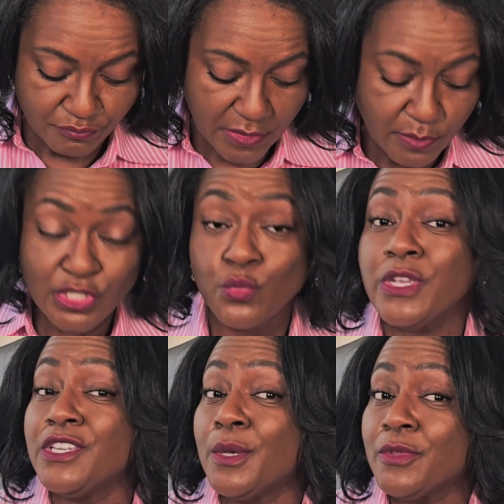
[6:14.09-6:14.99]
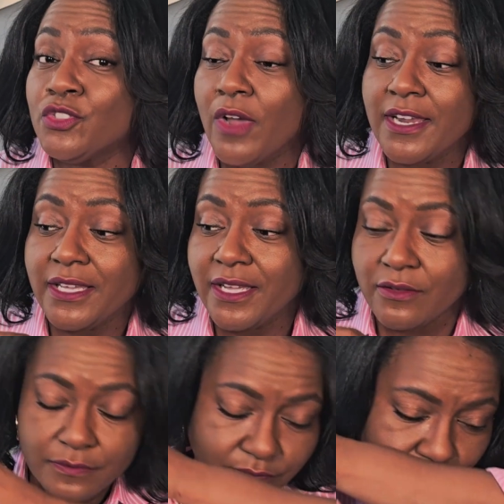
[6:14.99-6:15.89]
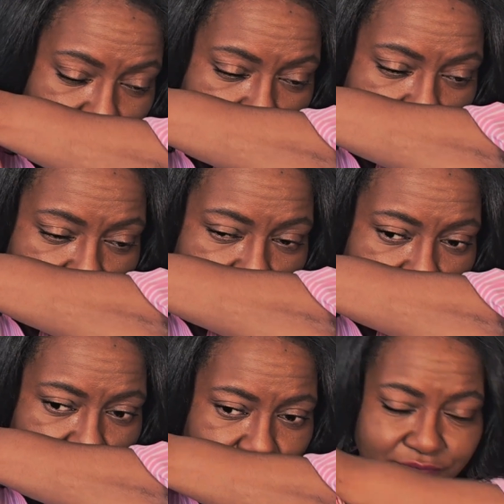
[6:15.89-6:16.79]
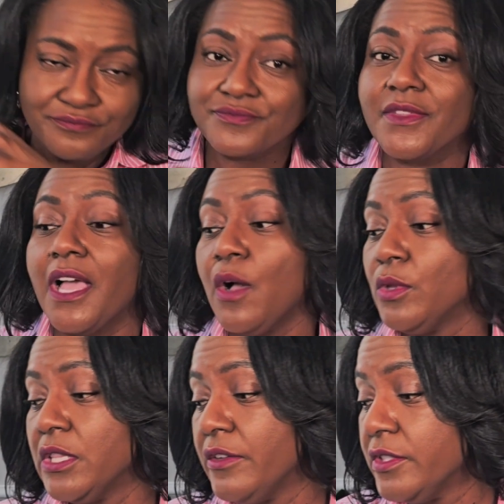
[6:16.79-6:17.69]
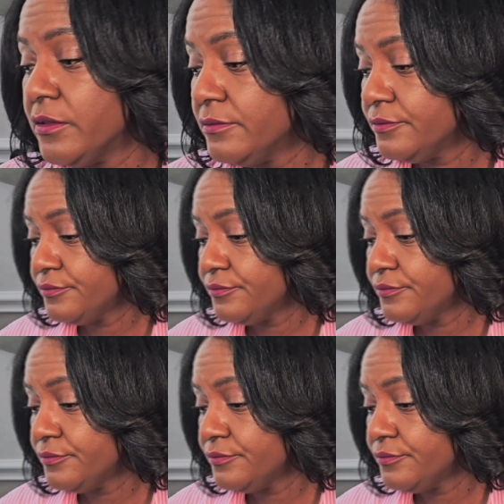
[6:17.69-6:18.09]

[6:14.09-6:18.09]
maybe sweeten up the dry down, I would love it.